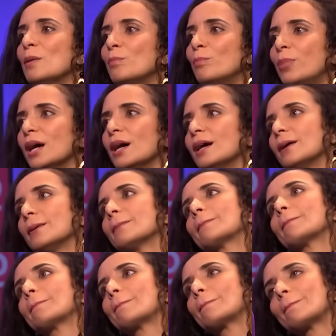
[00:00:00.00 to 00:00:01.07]
But
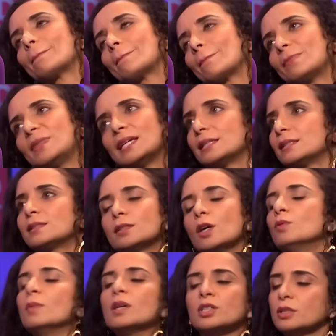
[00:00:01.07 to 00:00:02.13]
there's so
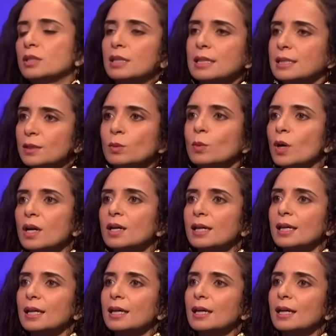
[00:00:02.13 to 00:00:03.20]
much that isn't
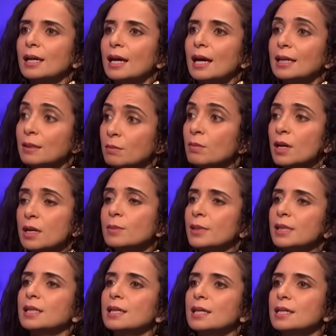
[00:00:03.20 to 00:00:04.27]
working. And in my
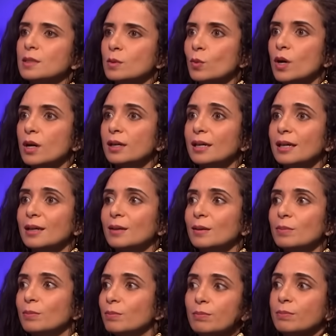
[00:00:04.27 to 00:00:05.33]
opinion, it isn't working
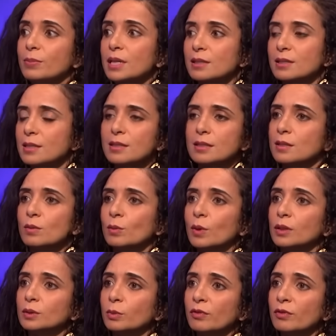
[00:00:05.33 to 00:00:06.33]
because this isn't the world we've